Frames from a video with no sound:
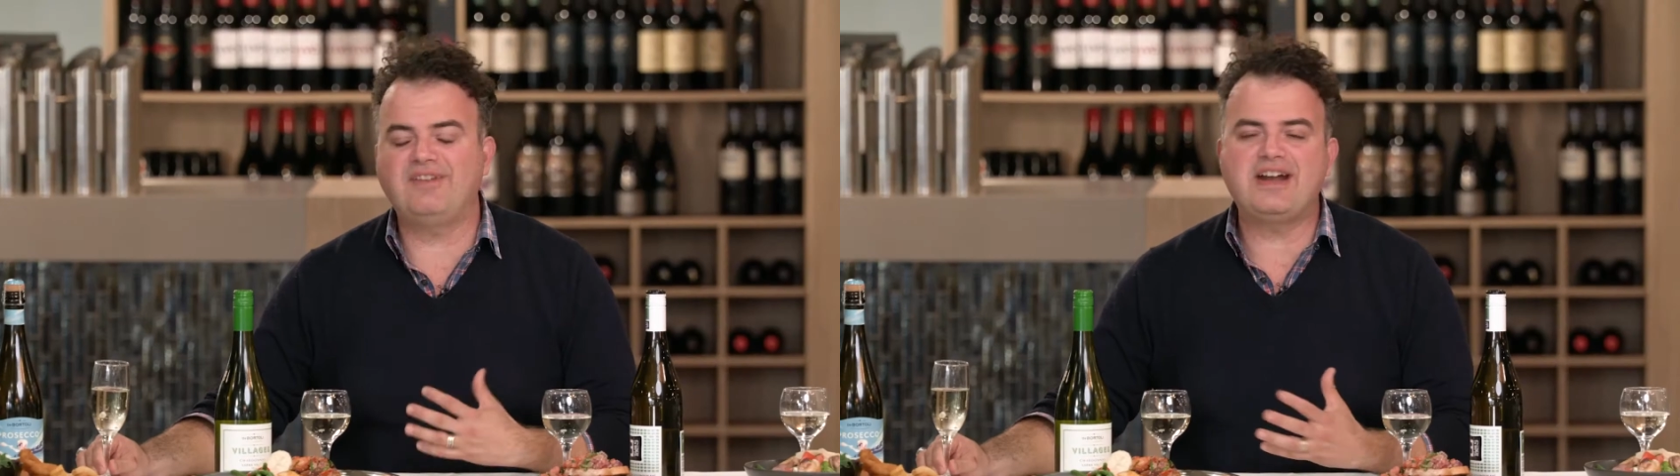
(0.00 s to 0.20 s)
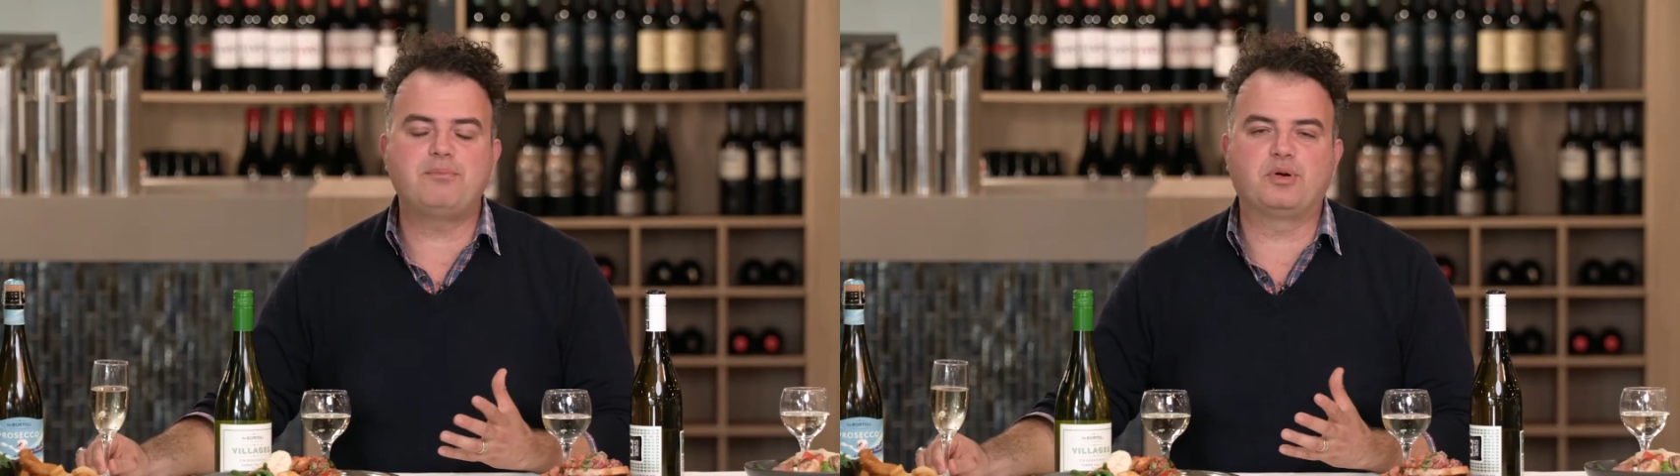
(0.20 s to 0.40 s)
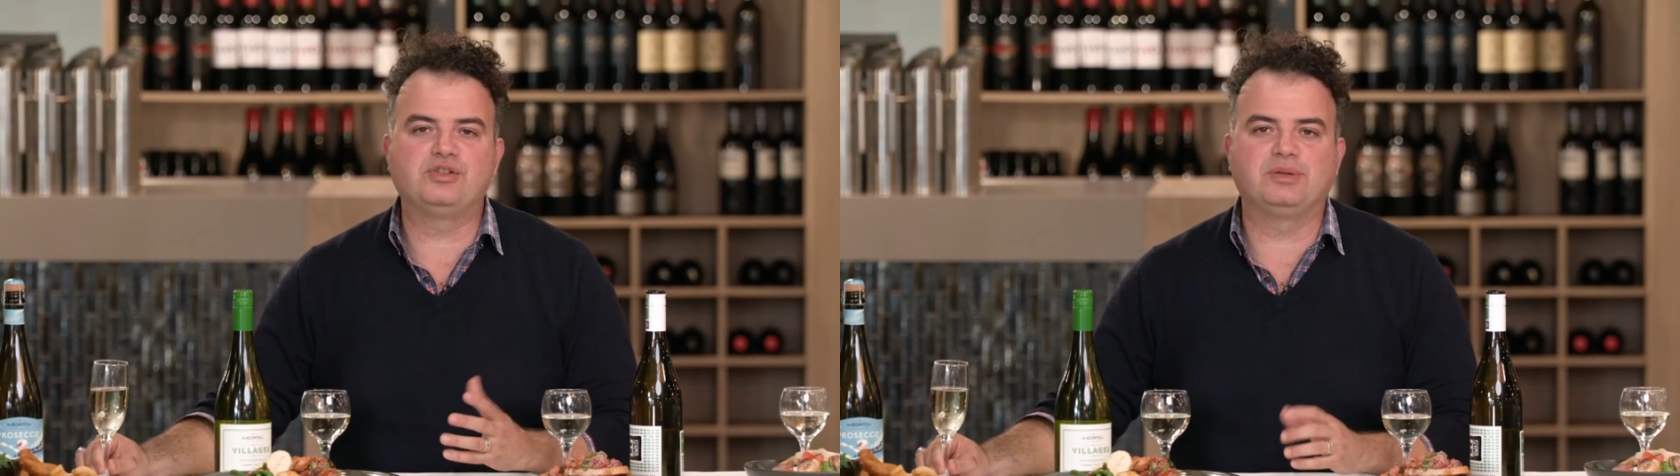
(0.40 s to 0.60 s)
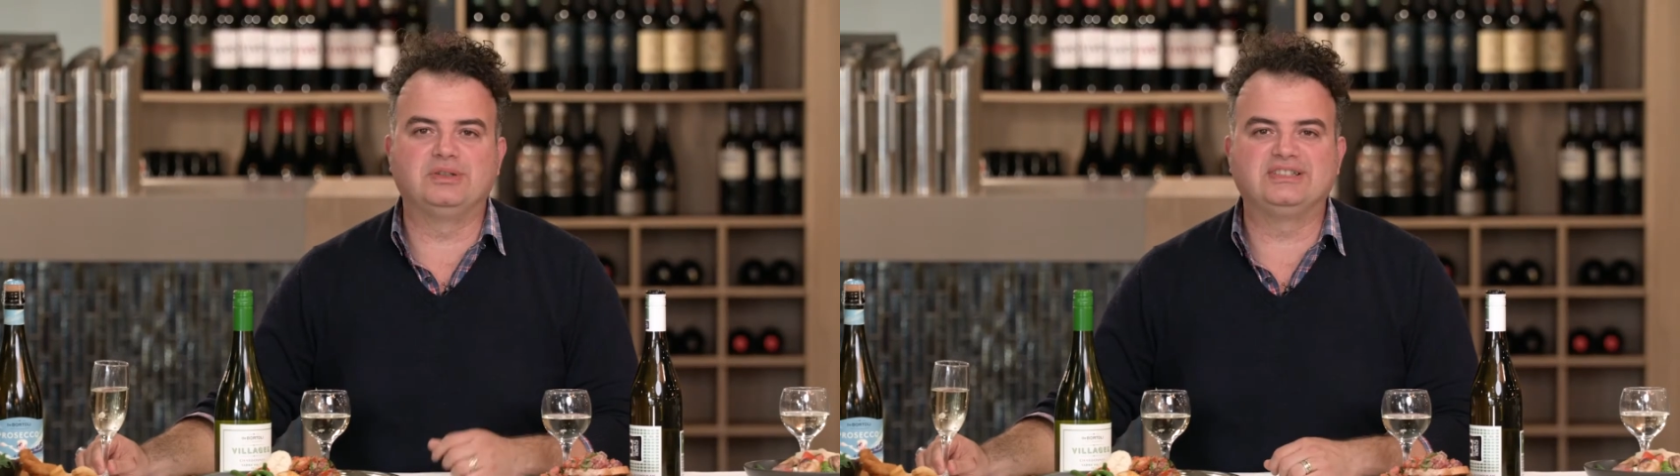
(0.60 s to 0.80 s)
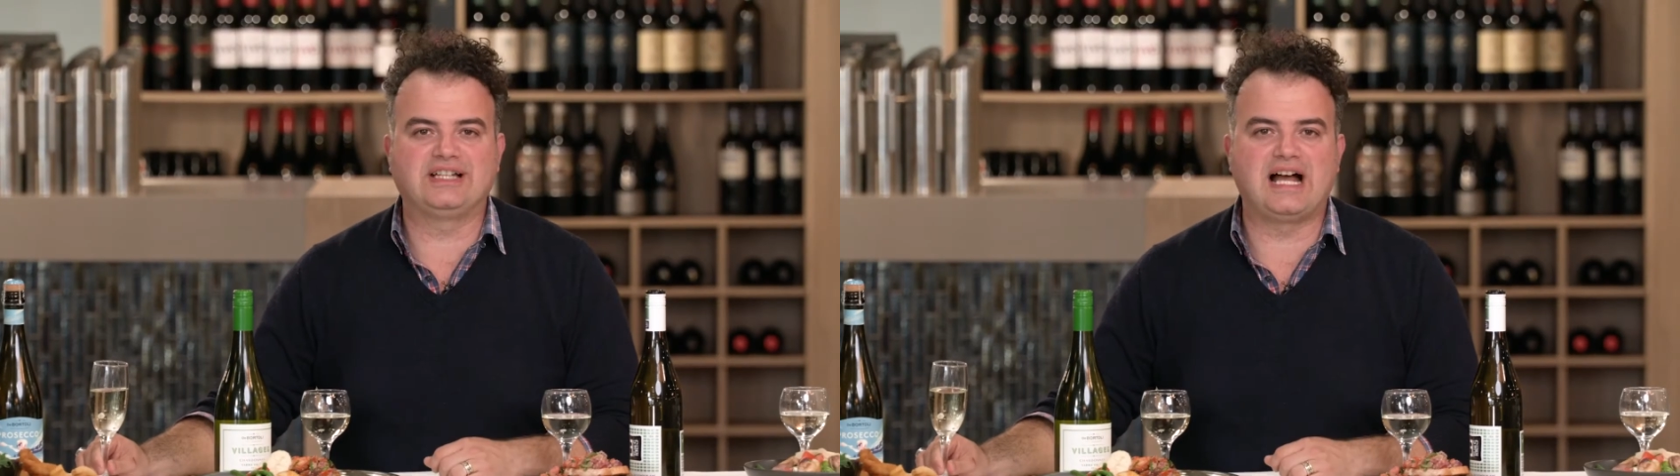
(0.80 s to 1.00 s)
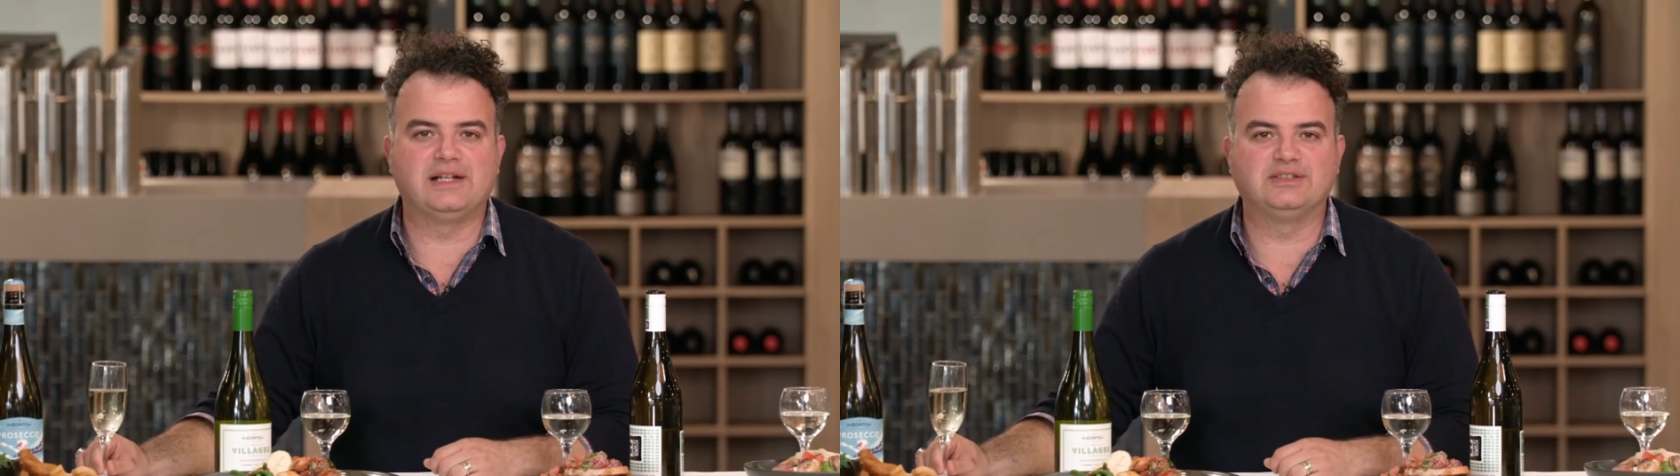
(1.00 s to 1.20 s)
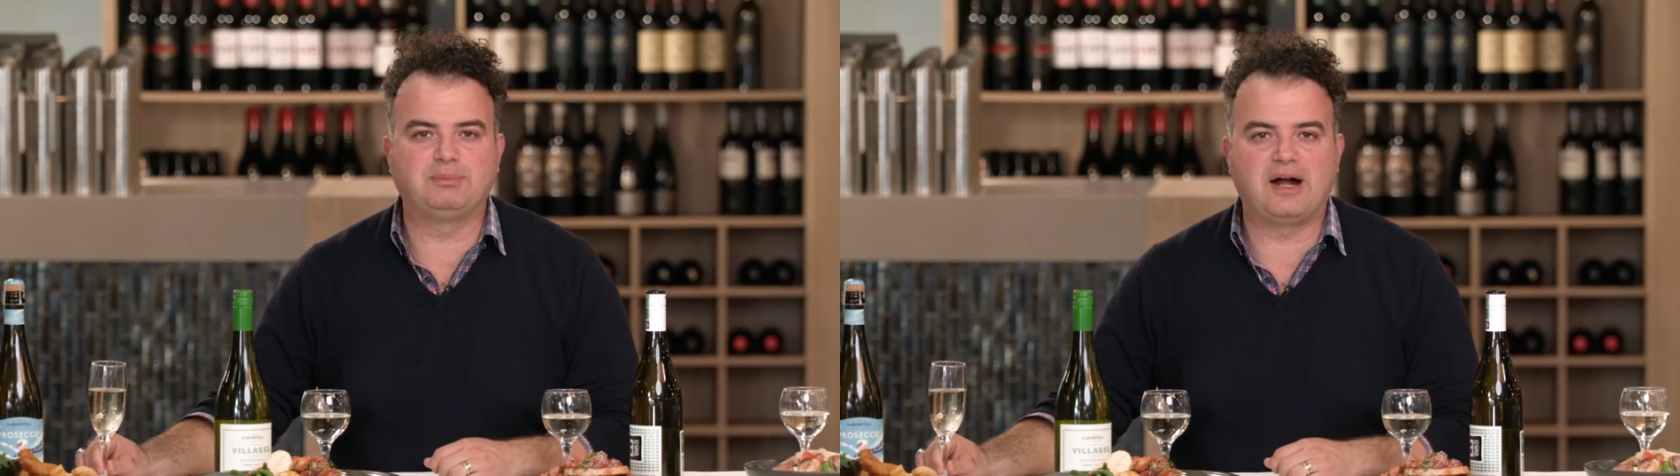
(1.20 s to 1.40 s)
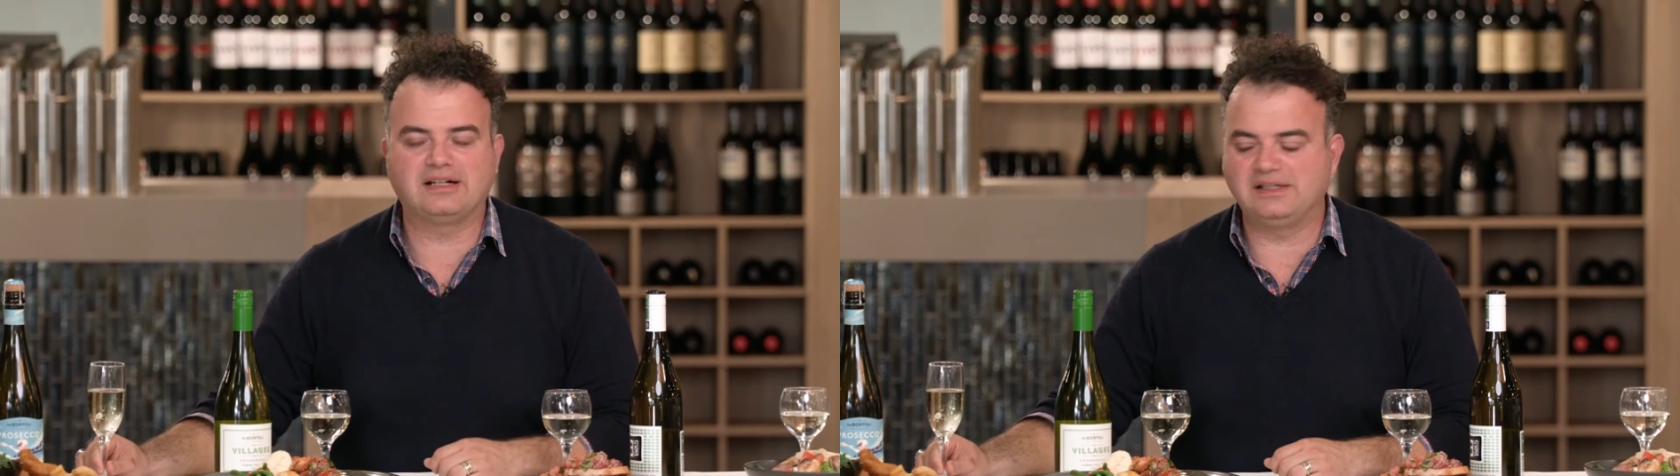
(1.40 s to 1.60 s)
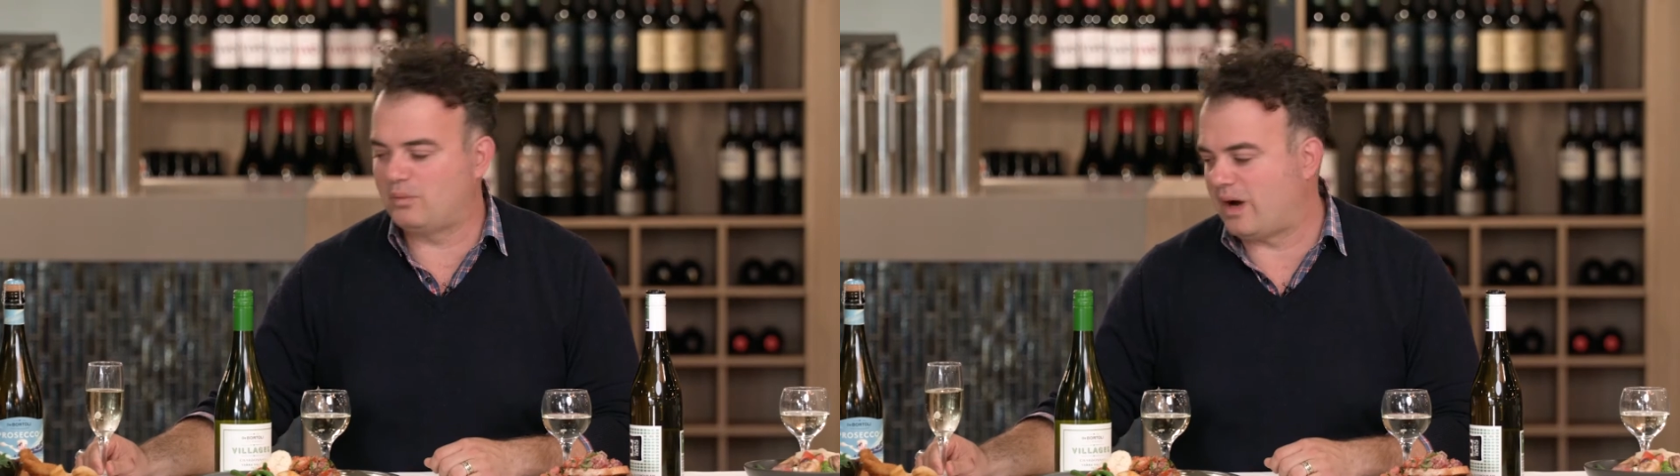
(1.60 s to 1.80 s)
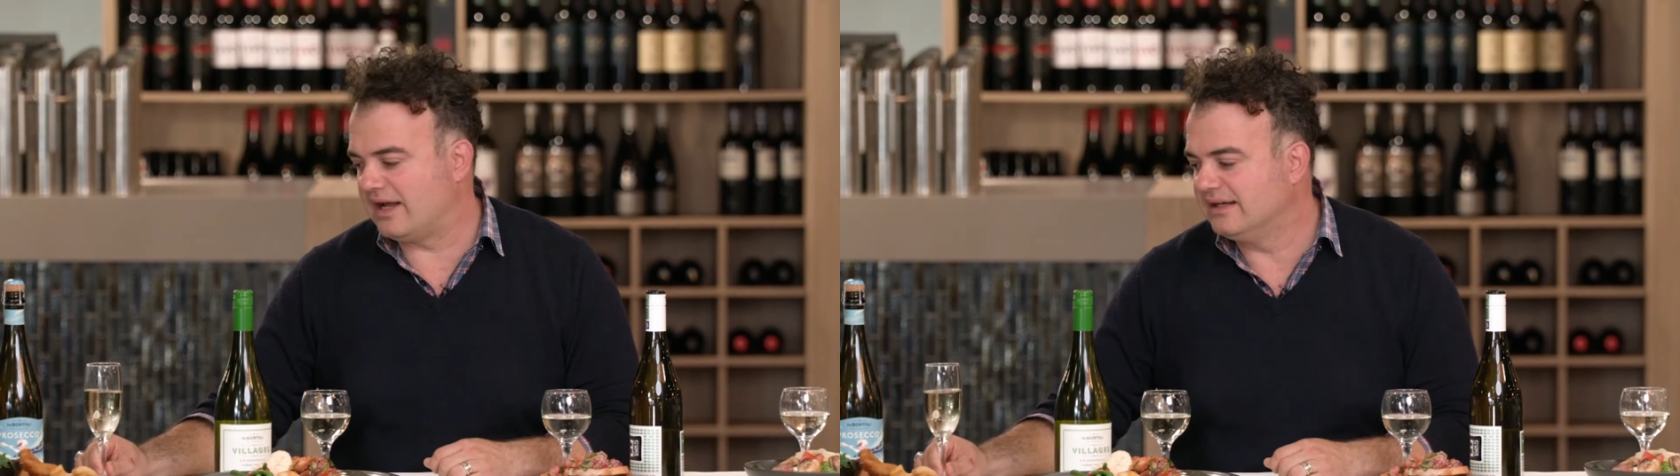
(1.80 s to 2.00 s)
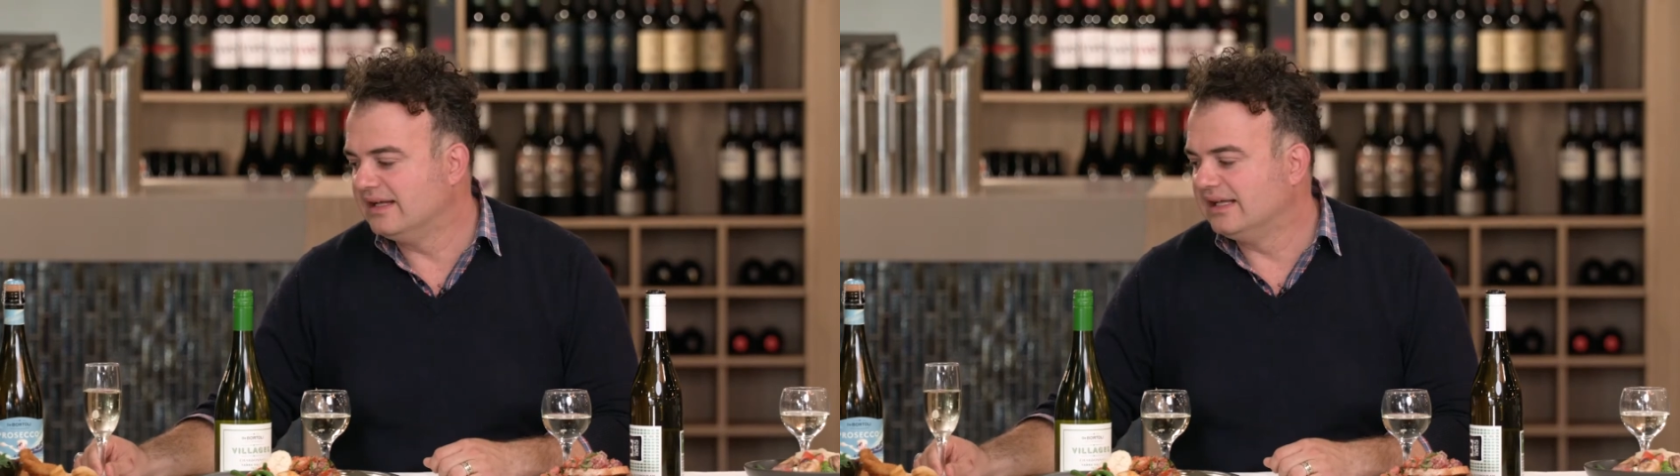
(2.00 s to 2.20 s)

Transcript: very approachable style of sparkling wine.